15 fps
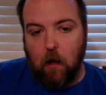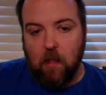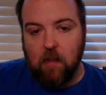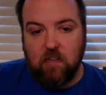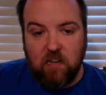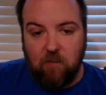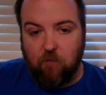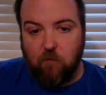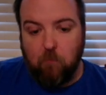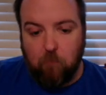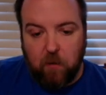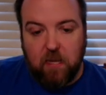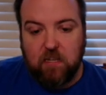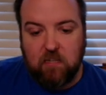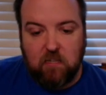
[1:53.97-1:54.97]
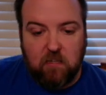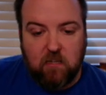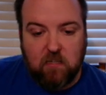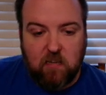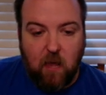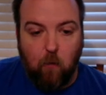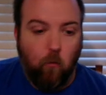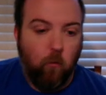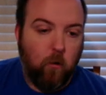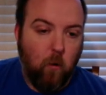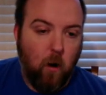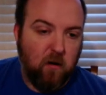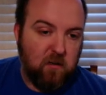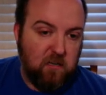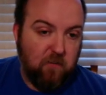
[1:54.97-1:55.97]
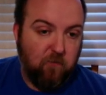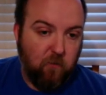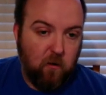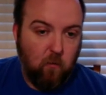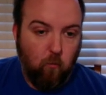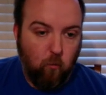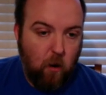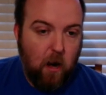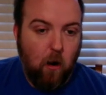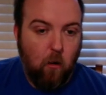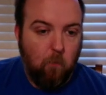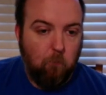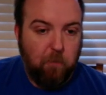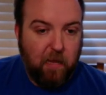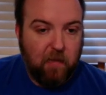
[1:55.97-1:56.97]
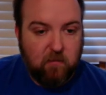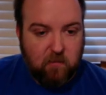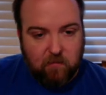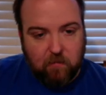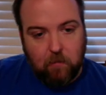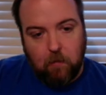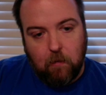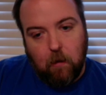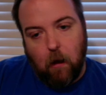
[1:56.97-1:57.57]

In different pieces in the set will require different rare bits.